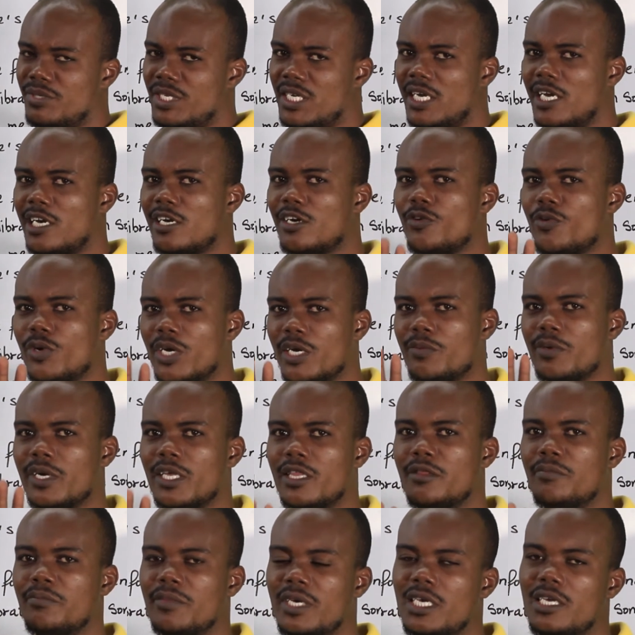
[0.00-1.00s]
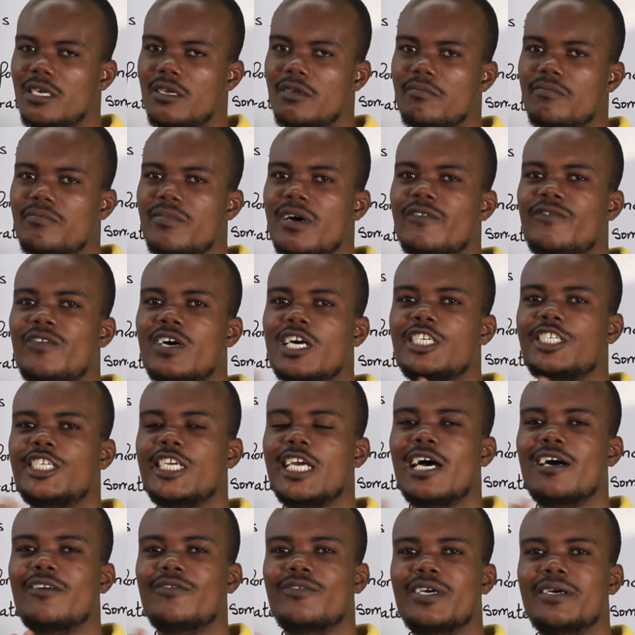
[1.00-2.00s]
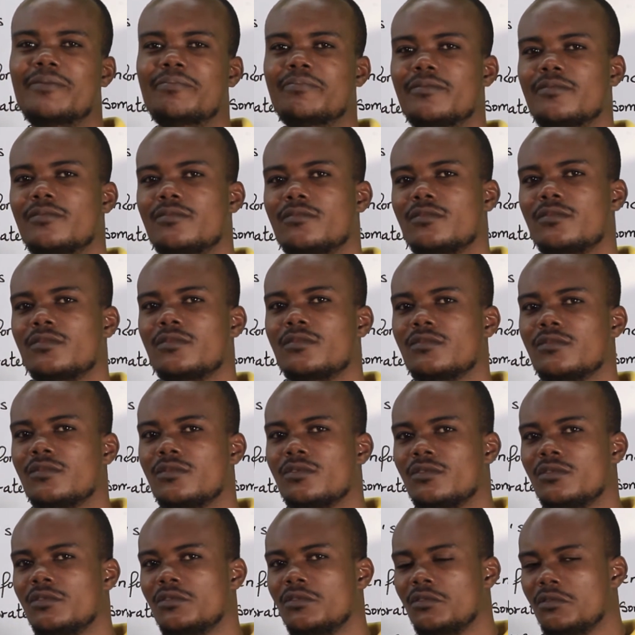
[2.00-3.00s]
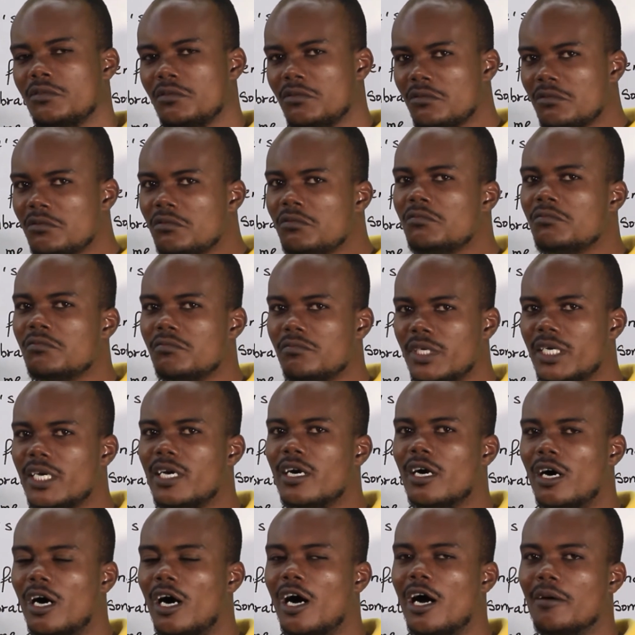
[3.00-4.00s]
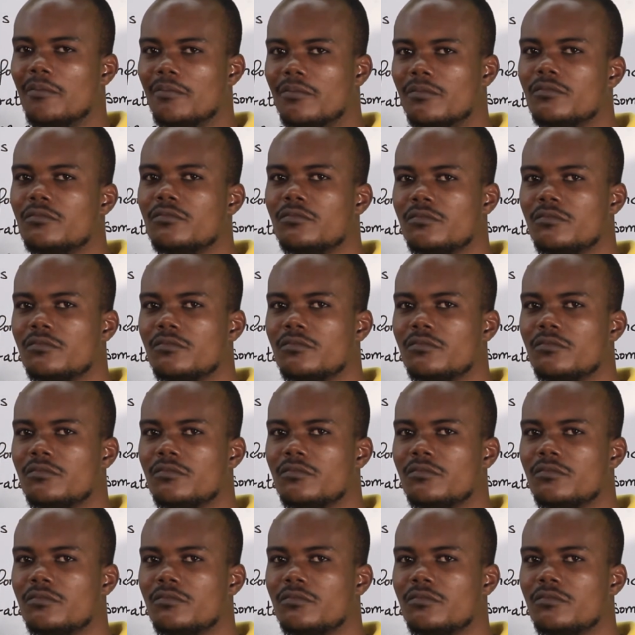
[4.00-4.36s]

be angry with me. Pas fâché avec. Be calm.